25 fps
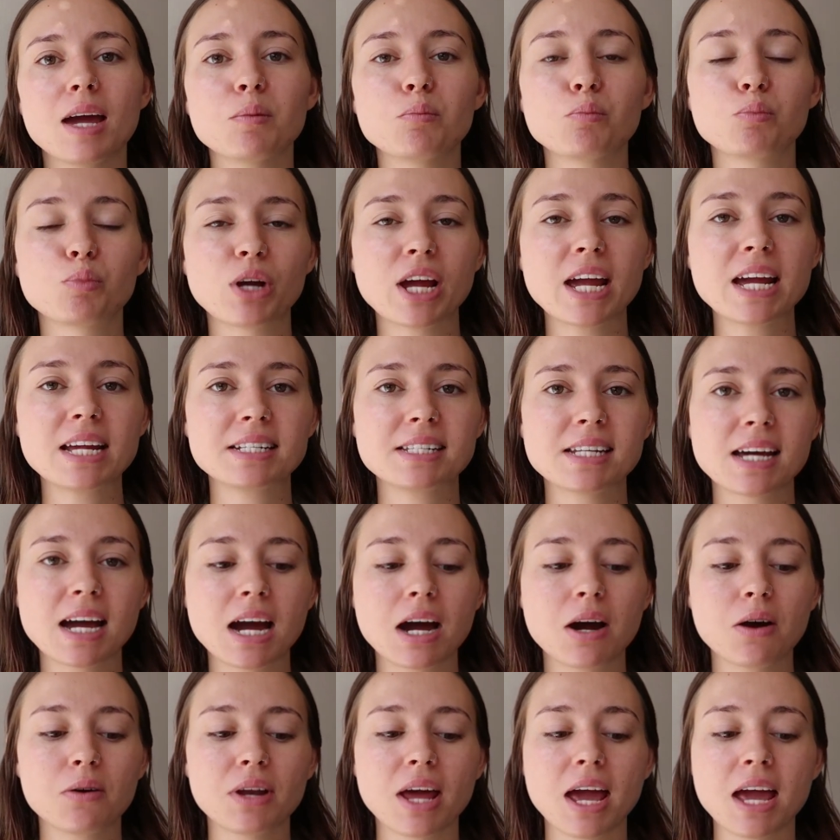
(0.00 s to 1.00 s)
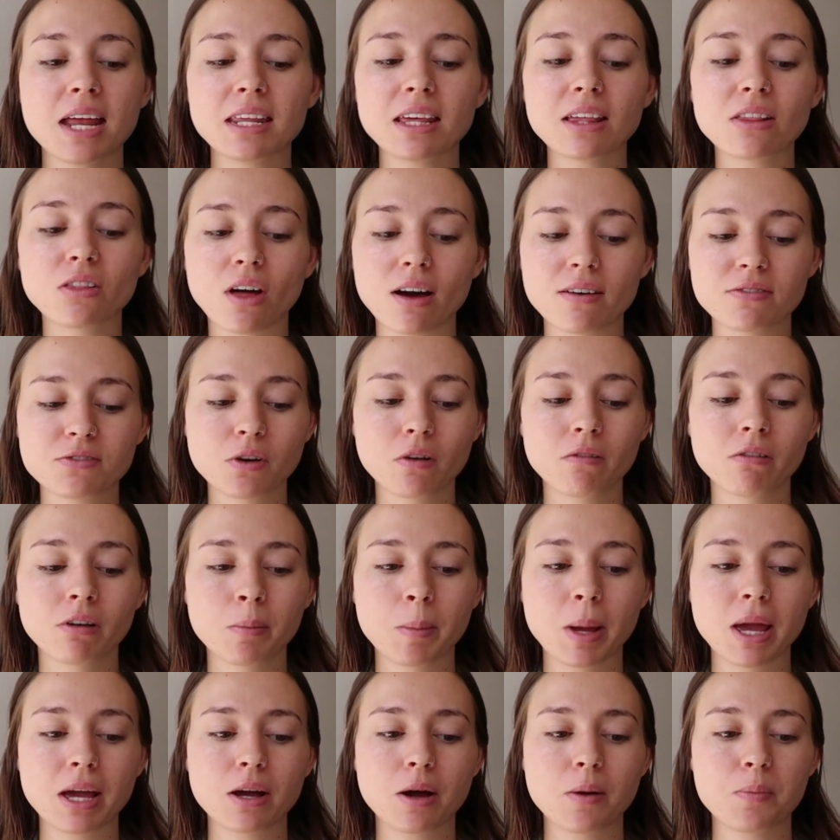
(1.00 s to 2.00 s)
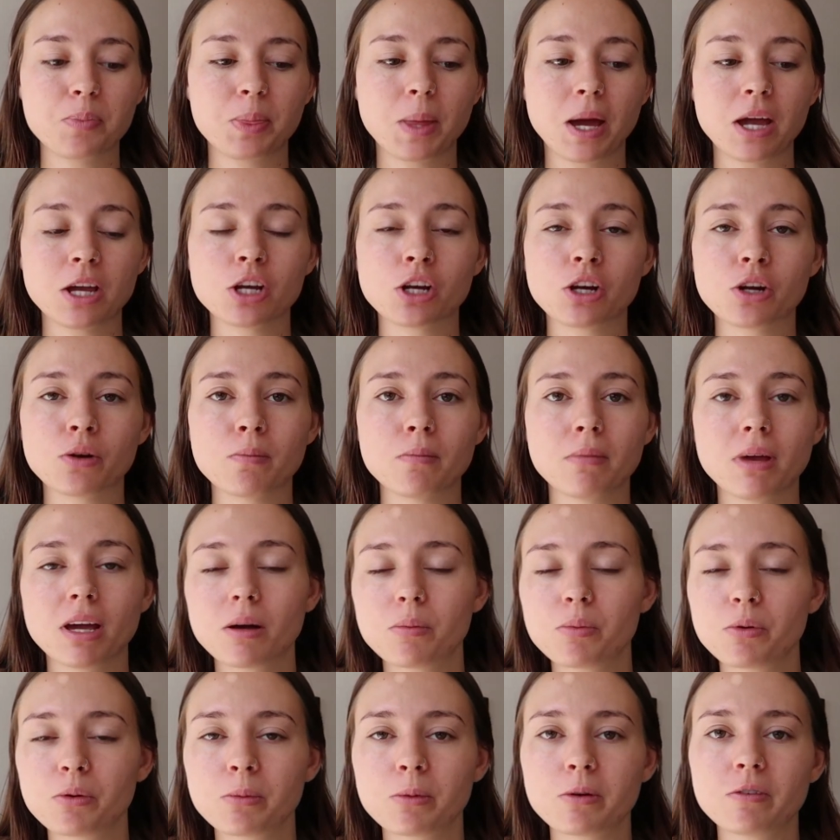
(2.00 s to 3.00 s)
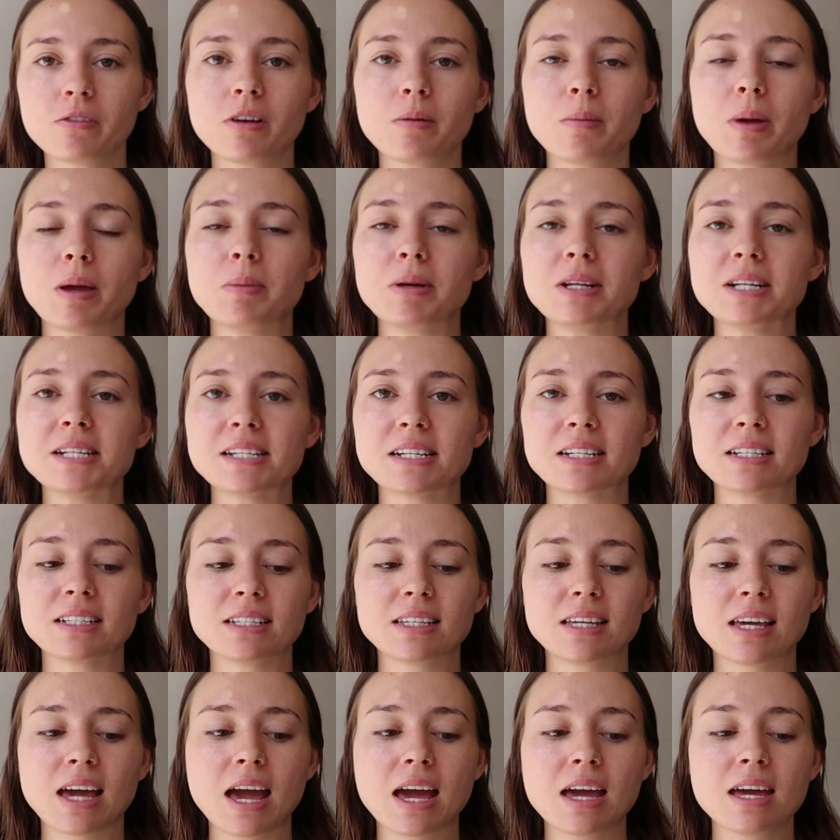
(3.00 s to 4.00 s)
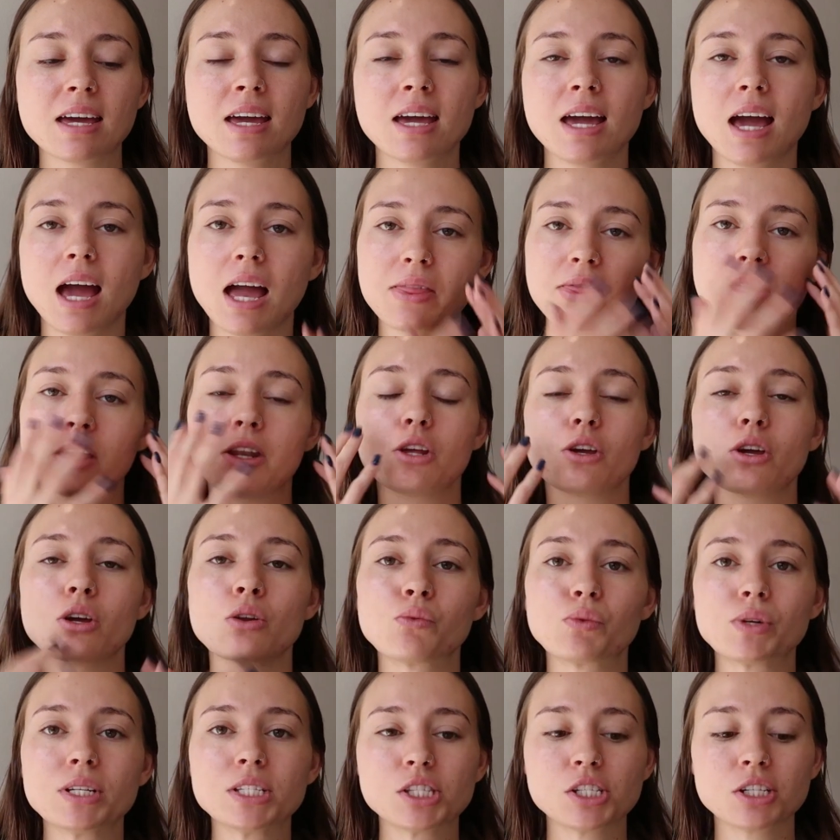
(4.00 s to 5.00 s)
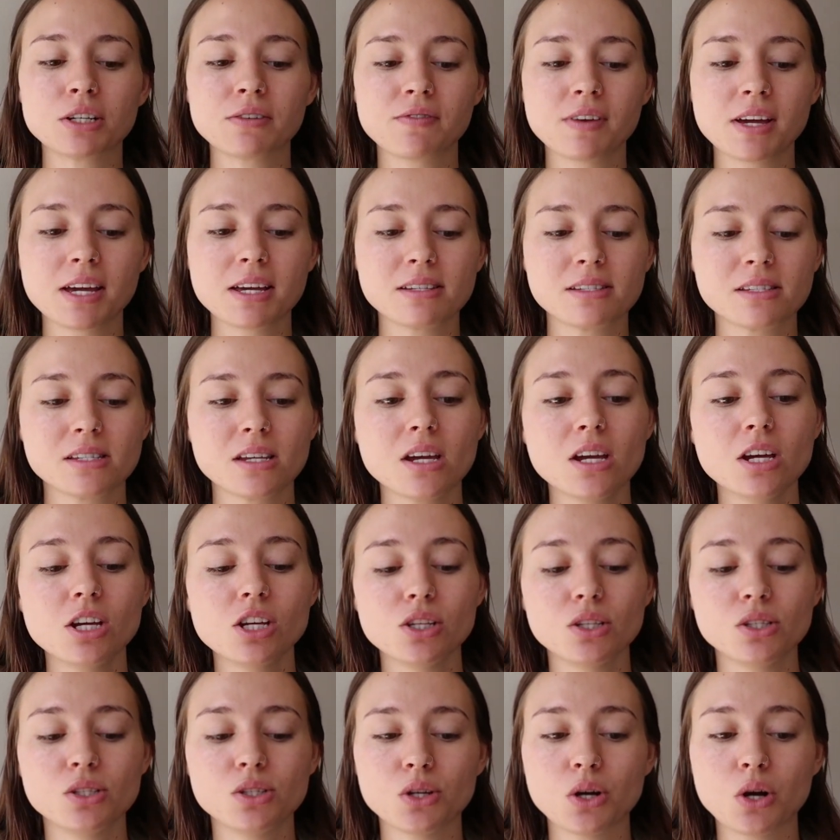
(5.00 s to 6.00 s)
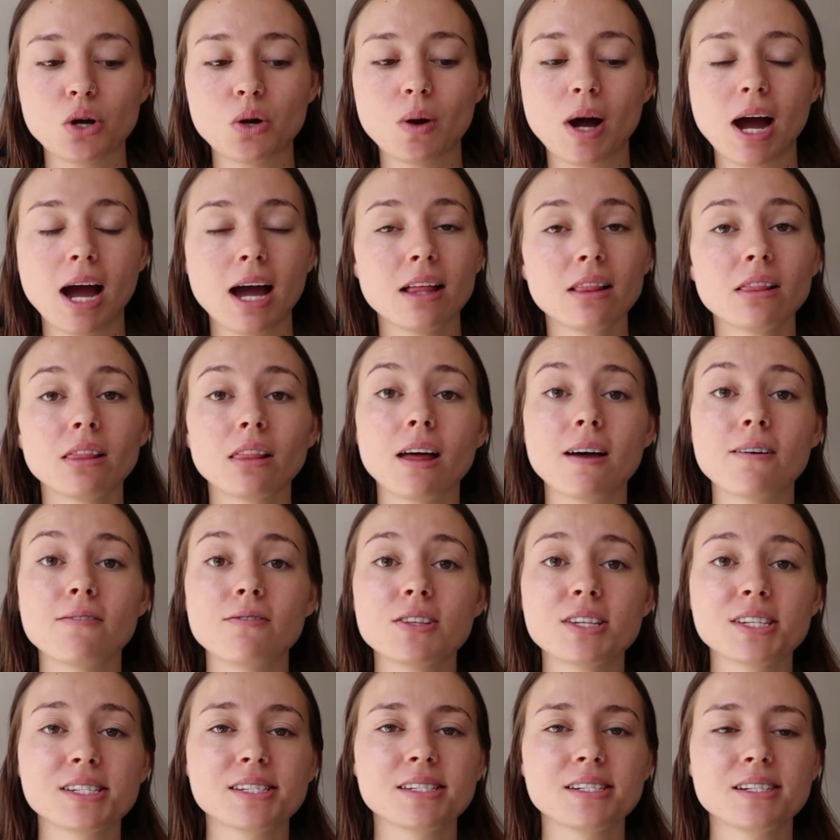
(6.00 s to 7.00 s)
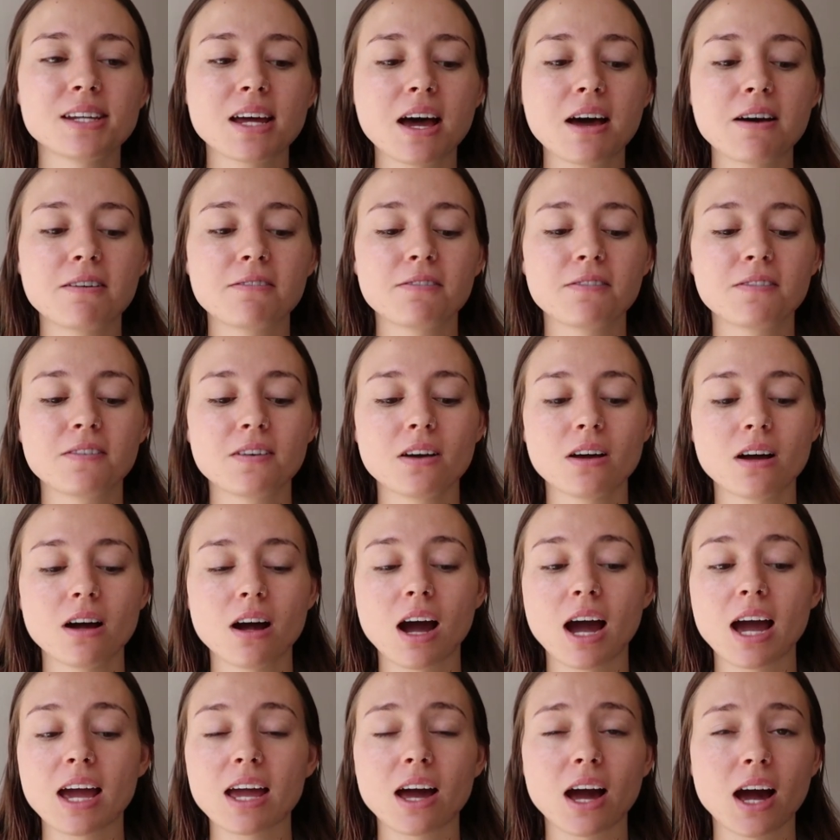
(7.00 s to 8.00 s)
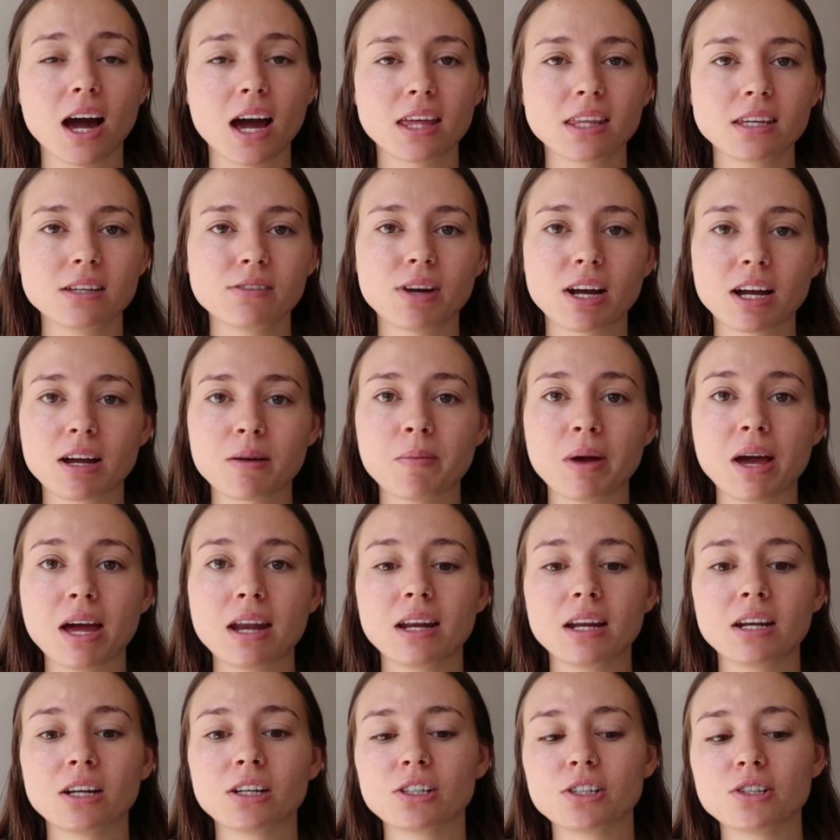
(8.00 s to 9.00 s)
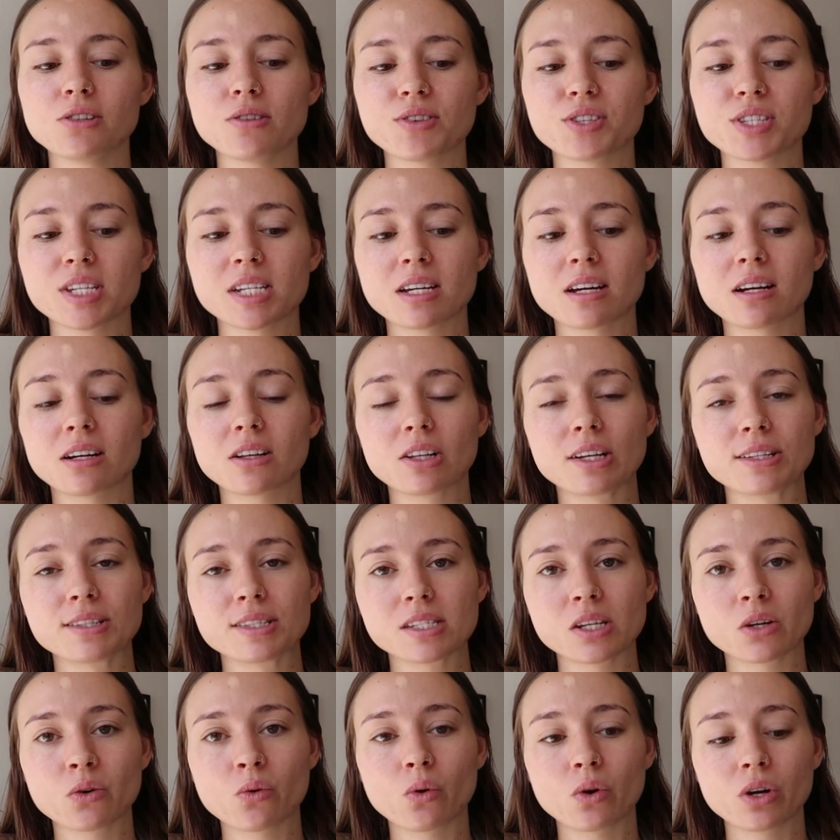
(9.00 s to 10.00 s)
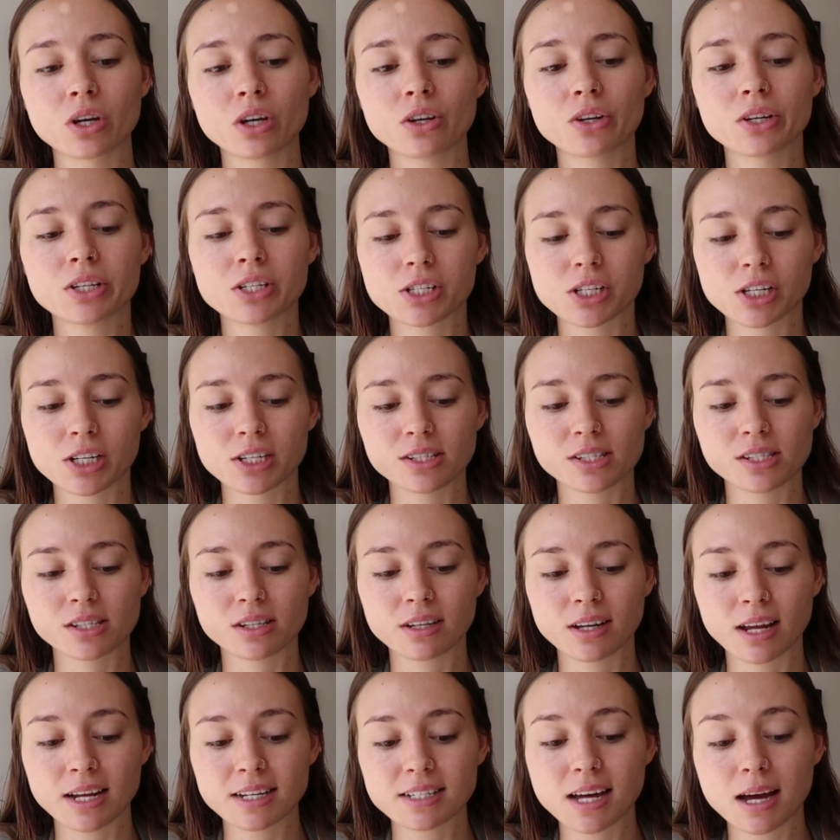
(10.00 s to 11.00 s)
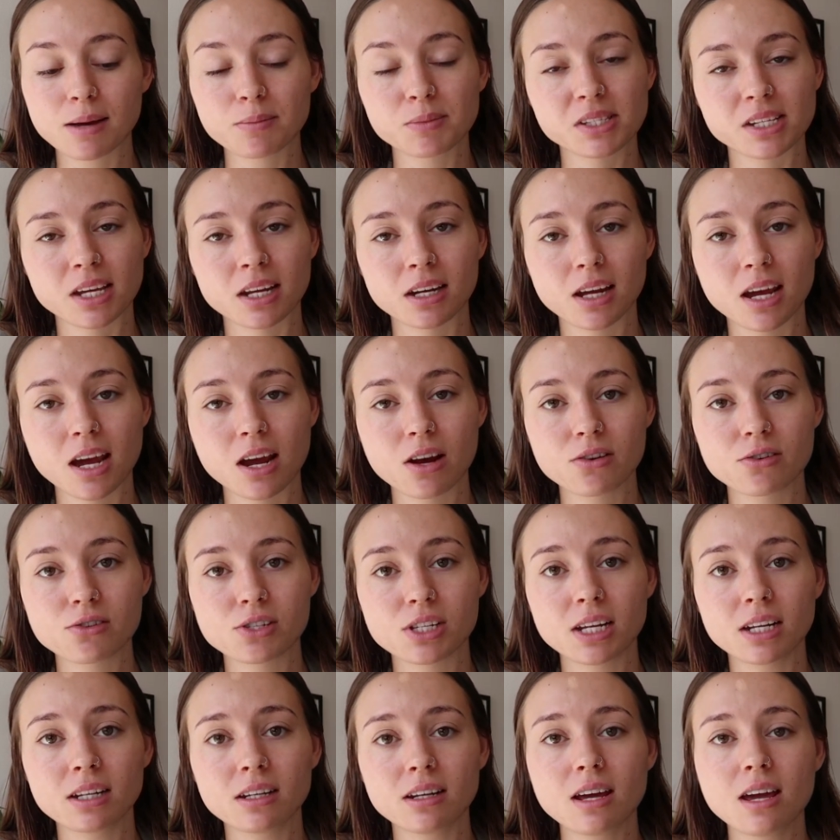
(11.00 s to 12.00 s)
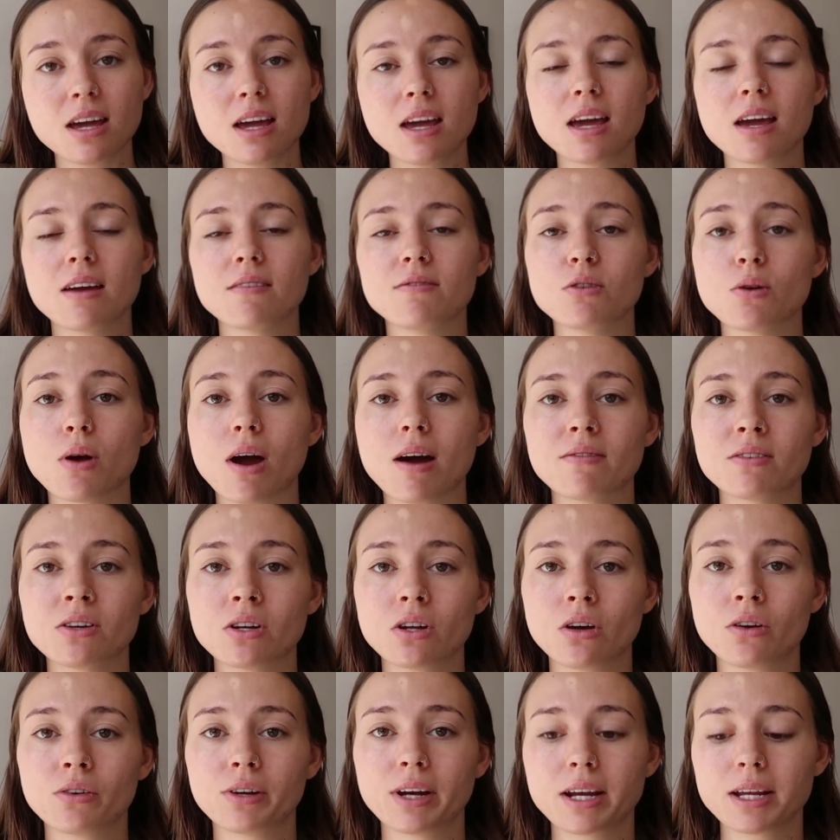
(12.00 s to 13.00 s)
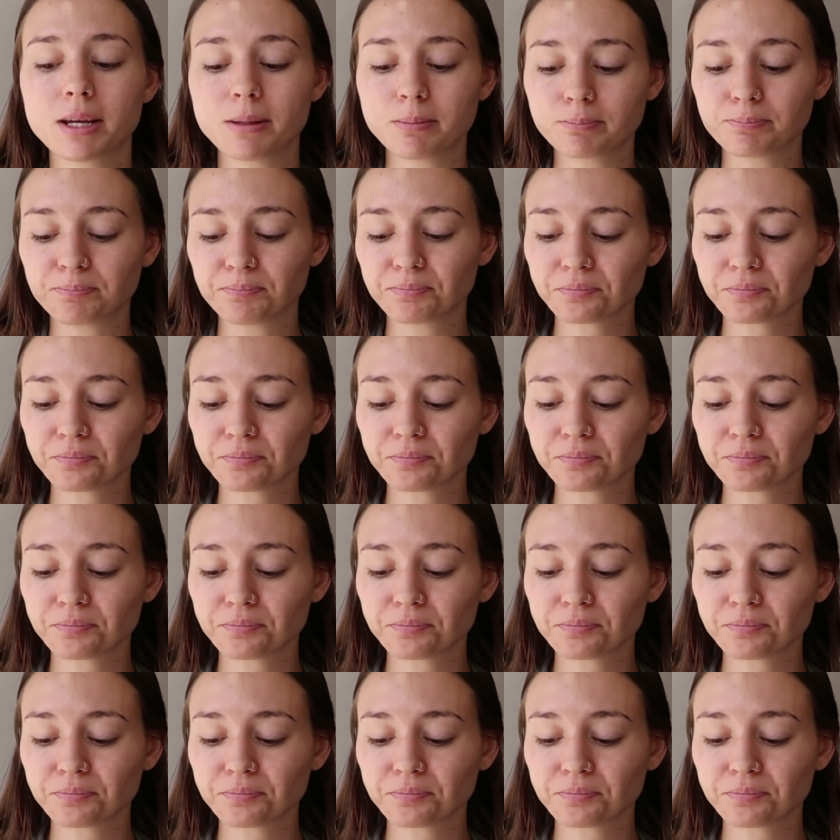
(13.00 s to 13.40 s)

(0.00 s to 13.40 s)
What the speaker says: and break down any leftover makeup that your makeup remover maybe didn't get, and then you can rinse your face. So I love this stuff. I highly recommend introducing a cleansing oil into your nighttime skincare routine if you haven't already.